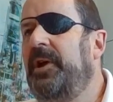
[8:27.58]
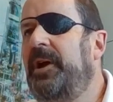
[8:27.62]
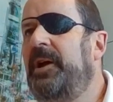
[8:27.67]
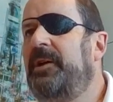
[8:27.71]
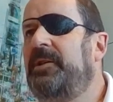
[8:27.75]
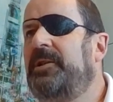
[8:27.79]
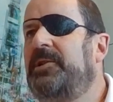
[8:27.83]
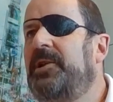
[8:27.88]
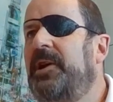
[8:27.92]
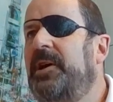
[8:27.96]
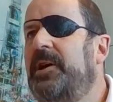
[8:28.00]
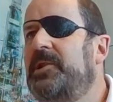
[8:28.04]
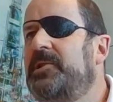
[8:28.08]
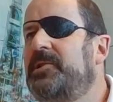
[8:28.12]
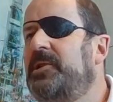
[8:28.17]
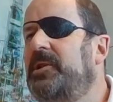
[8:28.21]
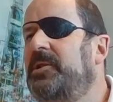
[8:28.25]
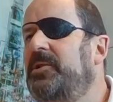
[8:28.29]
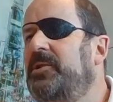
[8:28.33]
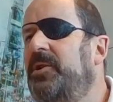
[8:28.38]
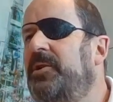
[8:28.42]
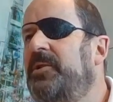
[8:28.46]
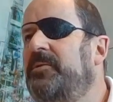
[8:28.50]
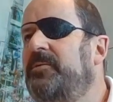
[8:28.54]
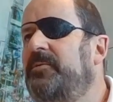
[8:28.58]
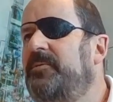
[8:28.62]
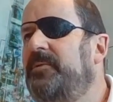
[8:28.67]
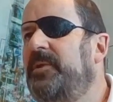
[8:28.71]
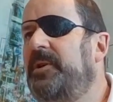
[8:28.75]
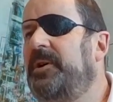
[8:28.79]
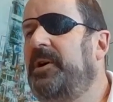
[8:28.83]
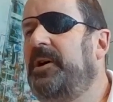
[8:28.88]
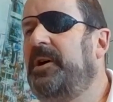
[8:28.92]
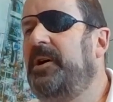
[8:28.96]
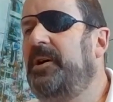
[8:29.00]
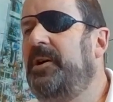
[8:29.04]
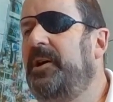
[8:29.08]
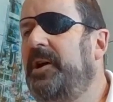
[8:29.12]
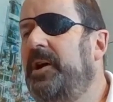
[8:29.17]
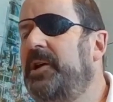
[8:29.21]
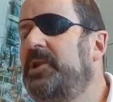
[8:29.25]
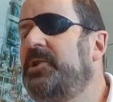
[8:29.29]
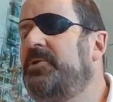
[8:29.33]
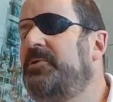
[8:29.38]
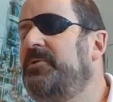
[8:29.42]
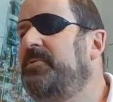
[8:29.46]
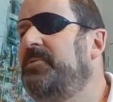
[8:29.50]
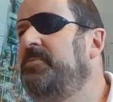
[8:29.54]
that takes a lot of
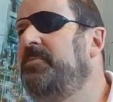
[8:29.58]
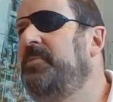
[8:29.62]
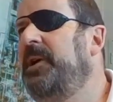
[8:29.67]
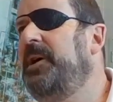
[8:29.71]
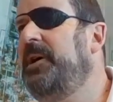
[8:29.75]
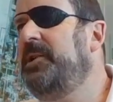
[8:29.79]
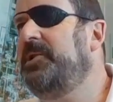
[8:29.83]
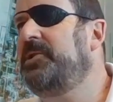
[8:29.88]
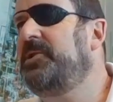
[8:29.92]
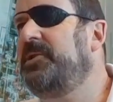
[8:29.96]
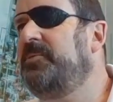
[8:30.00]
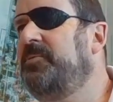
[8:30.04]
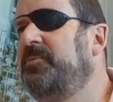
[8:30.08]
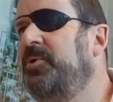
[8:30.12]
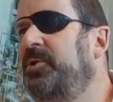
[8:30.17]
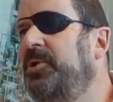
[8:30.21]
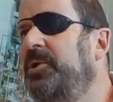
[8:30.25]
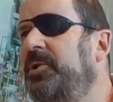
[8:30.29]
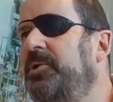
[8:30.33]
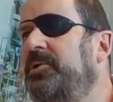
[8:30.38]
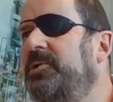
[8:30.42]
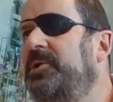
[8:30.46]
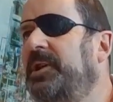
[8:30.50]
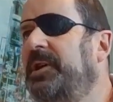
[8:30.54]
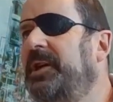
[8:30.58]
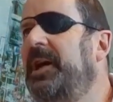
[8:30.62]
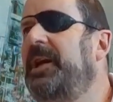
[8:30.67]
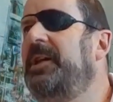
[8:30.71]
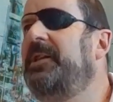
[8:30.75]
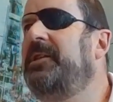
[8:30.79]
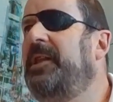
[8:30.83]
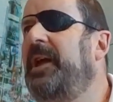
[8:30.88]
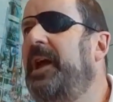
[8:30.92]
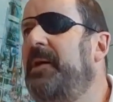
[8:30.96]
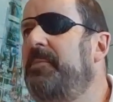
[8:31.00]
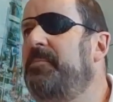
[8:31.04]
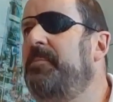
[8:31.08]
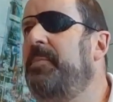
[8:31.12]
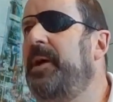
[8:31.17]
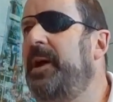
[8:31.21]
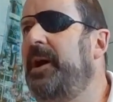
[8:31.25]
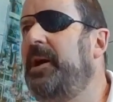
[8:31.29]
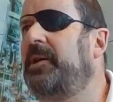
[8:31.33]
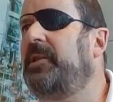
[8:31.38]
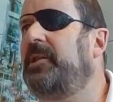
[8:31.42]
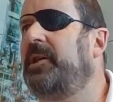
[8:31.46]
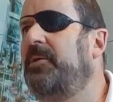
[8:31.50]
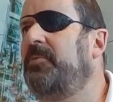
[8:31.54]
extra margin work to get that
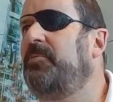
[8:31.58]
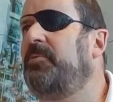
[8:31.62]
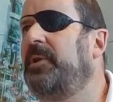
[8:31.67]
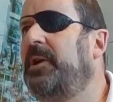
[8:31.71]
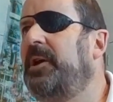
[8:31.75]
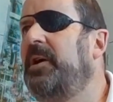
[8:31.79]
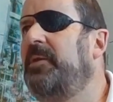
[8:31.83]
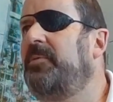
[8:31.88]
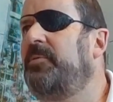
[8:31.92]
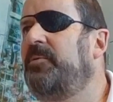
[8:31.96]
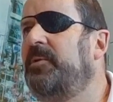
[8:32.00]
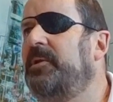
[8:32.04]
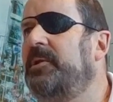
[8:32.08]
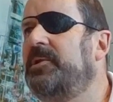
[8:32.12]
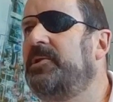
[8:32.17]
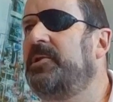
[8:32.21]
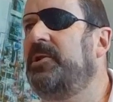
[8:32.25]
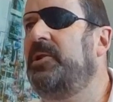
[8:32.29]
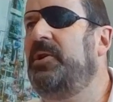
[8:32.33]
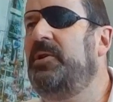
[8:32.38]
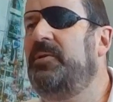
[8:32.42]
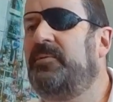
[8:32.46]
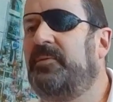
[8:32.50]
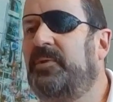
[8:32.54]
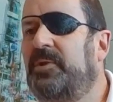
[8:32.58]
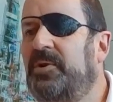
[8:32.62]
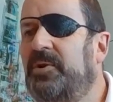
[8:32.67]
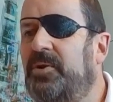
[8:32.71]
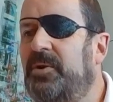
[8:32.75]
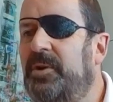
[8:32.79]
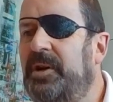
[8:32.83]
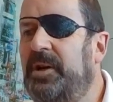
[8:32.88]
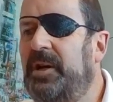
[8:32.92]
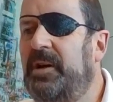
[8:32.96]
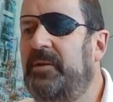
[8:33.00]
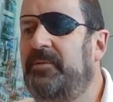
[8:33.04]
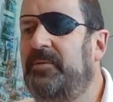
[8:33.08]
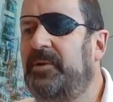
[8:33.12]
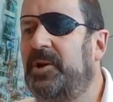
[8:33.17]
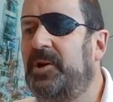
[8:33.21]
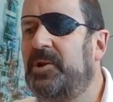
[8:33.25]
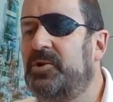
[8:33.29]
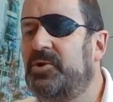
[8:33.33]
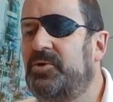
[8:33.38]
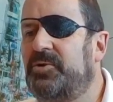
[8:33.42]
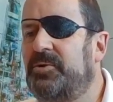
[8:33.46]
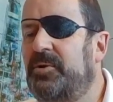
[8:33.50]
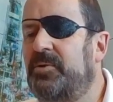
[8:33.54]
back, that recovery. So you've got to have a
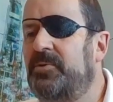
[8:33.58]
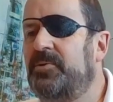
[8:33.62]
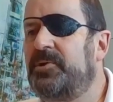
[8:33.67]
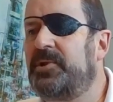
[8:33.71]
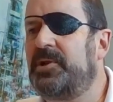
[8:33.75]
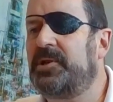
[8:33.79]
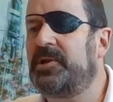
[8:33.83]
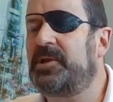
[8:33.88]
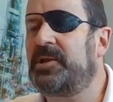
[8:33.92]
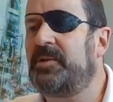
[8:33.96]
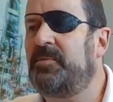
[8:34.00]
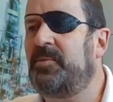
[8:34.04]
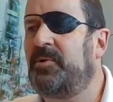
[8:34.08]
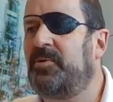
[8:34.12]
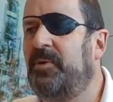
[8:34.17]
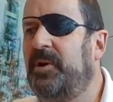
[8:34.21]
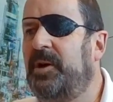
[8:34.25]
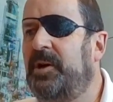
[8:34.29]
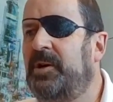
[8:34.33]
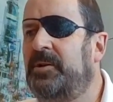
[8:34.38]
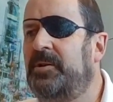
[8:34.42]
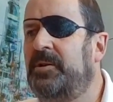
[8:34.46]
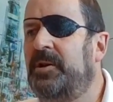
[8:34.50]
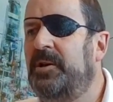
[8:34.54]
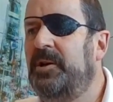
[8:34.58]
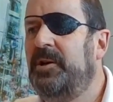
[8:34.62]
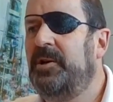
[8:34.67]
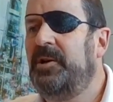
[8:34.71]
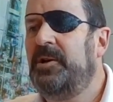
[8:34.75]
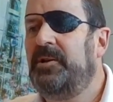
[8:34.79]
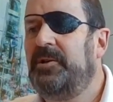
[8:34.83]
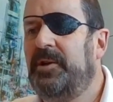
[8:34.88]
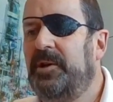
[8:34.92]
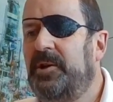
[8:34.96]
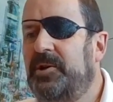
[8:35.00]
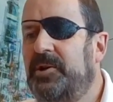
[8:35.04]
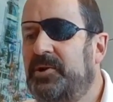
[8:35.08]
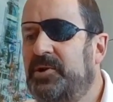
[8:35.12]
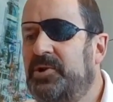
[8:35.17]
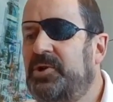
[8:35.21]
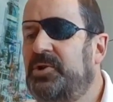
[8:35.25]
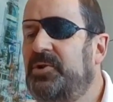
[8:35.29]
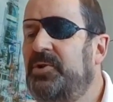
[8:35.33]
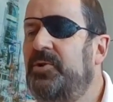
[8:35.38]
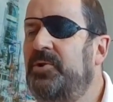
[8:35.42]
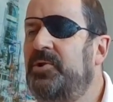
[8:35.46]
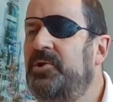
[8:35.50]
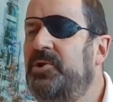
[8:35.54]
control system around that
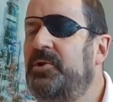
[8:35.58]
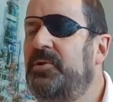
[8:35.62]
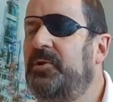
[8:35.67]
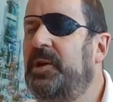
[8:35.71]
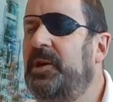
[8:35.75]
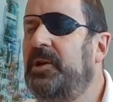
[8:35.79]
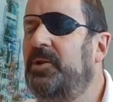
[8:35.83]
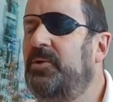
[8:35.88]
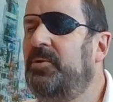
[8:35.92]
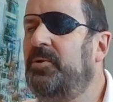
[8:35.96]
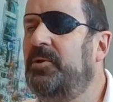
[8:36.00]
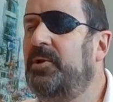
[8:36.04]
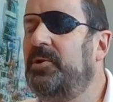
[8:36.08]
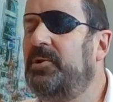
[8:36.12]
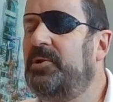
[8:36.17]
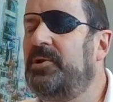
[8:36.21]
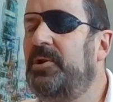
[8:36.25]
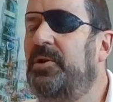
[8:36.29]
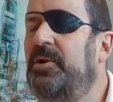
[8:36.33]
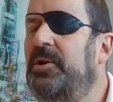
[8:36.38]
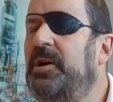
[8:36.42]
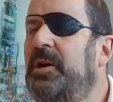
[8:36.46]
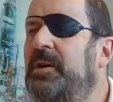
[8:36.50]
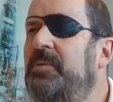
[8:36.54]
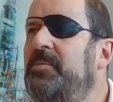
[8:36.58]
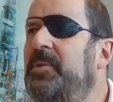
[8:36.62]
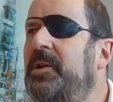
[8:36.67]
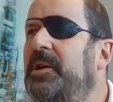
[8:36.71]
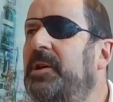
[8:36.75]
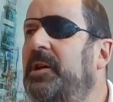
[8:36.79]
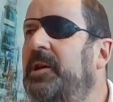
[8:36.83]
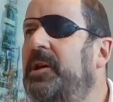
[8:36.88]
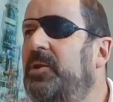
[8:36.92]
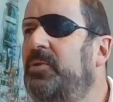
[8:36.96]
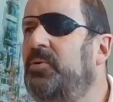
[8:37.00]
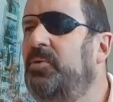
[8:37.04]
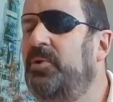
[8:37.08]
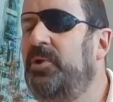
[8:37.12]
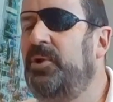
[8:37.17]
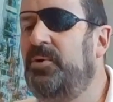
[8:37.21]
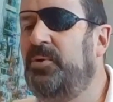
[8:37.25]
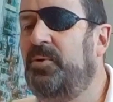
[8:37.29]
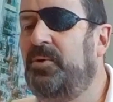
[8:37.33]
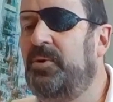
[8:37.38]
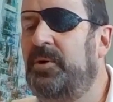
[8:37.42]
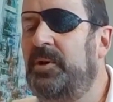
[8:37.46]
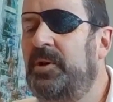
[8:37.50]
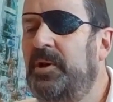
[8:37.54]
ensures you get all your time and get all
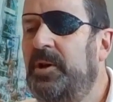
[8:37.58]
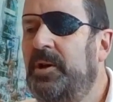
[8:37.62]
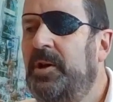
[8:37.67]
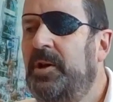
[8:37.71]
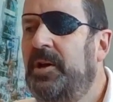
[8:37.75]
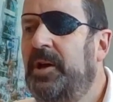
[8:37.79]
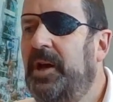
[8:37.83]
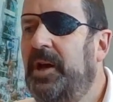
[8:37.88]
your